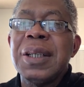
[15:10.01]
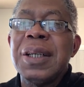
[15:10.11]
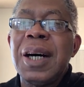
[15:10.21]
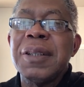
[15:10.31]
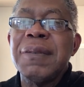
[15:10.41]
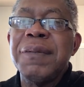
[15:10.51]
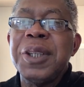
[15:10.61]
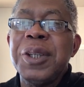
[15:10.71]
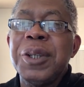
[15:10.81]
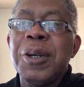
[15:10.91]
on a
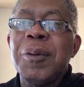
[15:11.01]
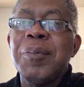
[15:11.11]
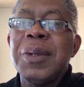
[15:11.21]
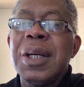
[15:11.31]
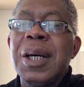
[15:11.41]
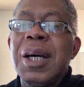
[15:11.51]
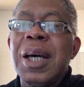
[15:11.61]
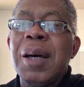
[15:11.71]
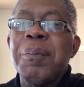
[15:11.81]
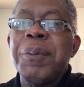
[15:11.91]
video
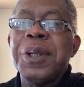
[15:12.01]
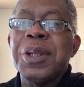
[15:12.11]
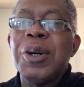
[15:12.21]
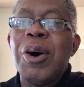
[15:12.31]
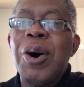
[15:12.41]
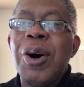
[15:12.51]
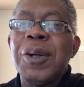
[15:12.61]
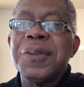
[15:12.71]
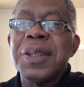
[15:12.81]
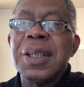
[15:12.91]
and put it all
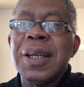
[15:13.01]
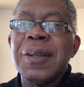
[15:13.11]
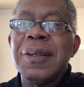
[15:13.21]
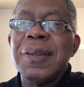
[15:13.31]
together.